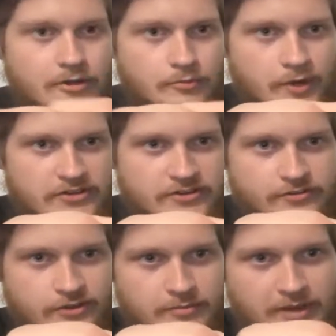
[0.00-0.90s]
But just
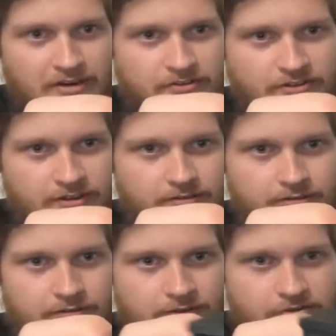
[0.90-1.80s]
for comparison,
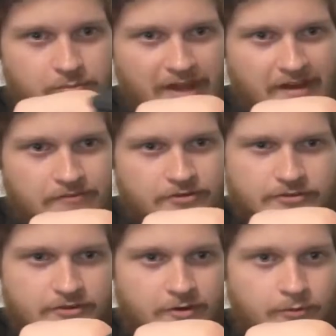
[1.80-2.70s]
there's the black
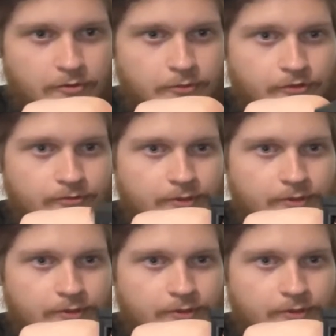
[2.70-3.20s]
versus dark purple.